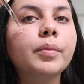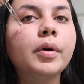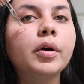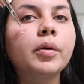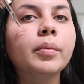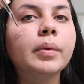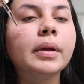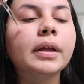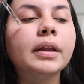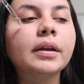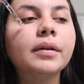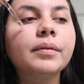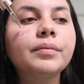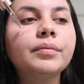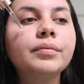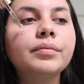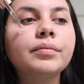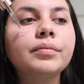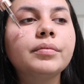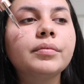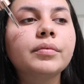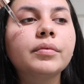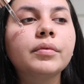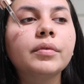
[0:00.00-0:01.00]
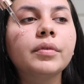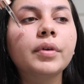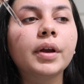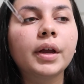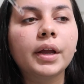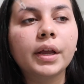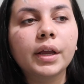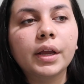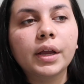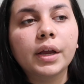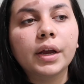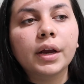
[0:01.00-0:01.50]
moment
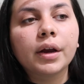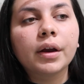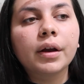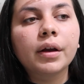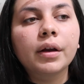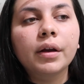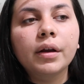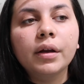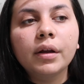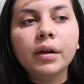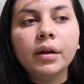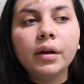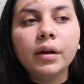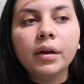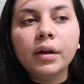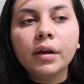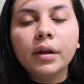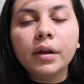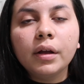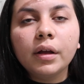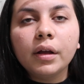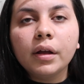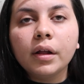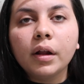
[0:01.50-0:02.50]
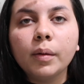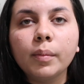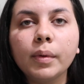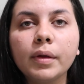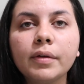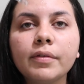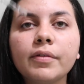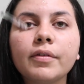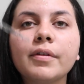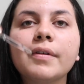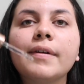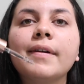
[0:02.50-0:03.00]
right here on
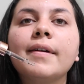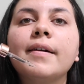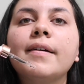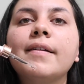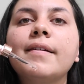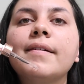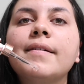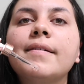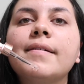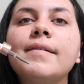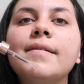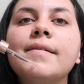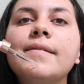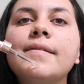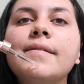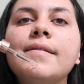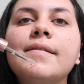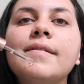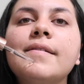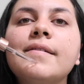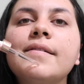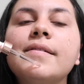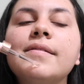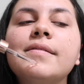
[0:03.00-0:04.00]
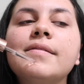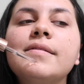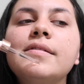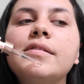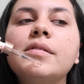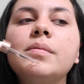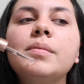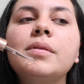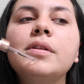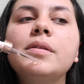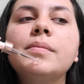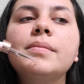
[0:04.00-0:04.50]
my forehead. A
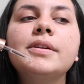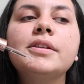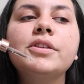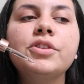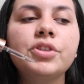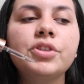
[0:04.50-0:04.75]
little bit on my